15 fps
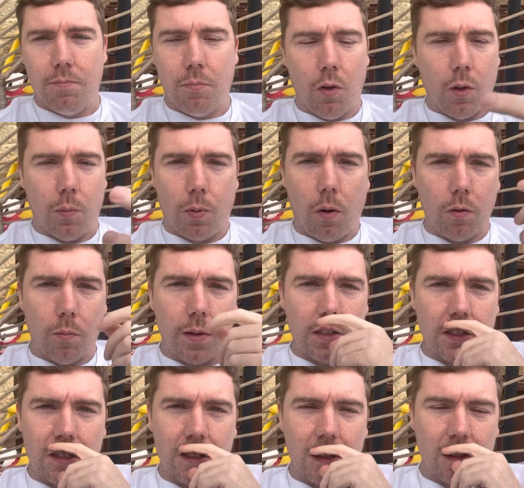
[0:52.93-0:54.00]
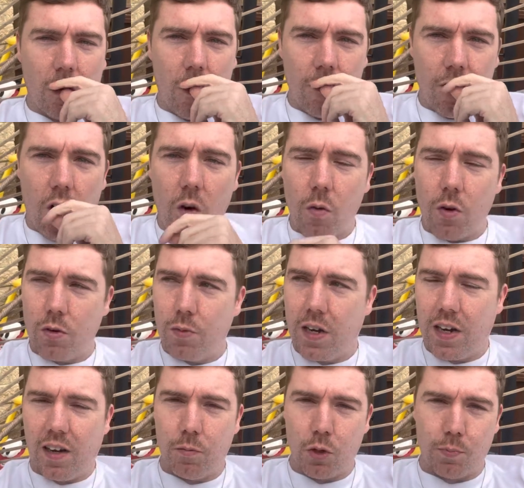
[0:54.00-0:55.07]
but the problem is going forward we didn't
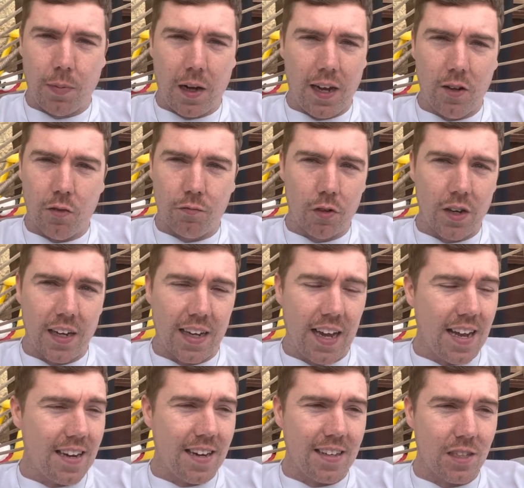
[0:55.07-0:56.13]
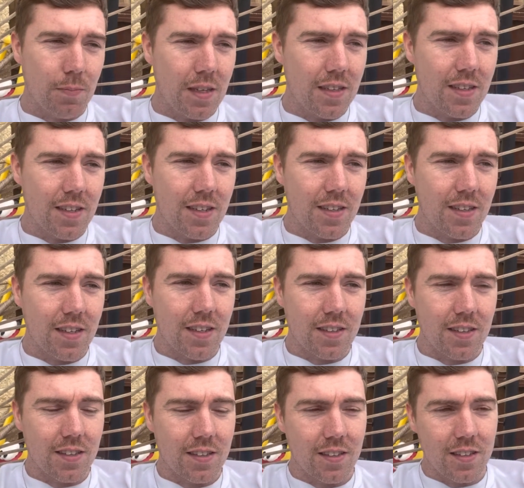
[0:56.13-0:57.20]
have much bite up front again and it's been the, the,
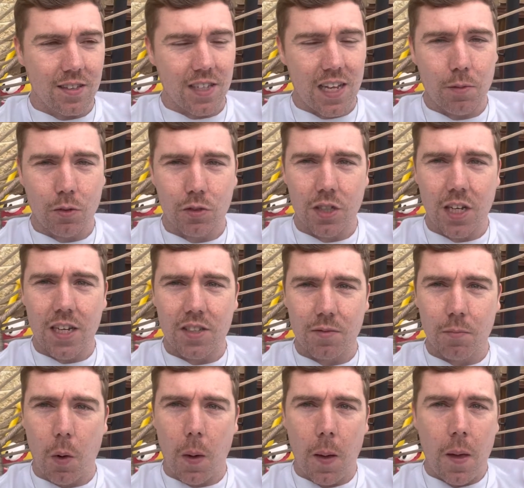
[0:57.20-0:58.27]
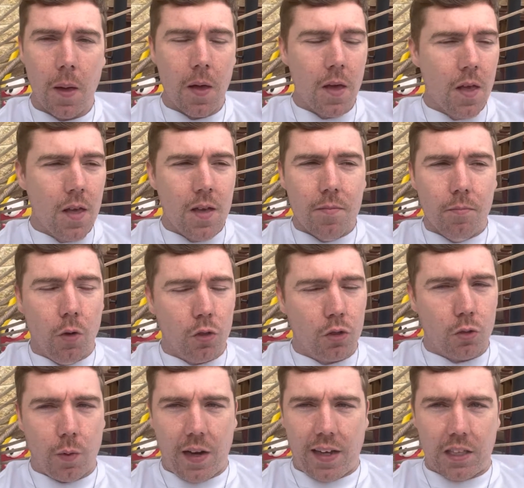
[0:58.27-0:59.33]
the, the same old season but must
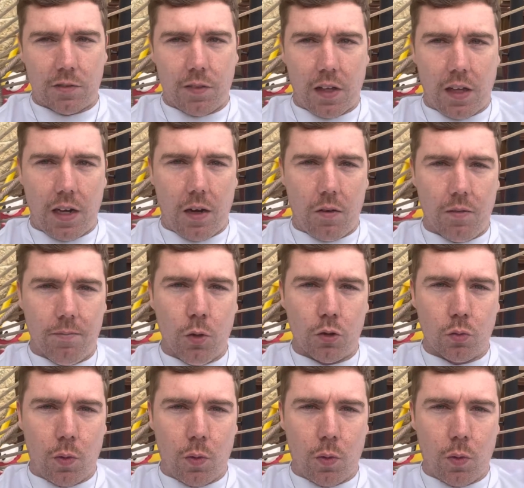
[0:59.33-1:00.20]
win against Villa Must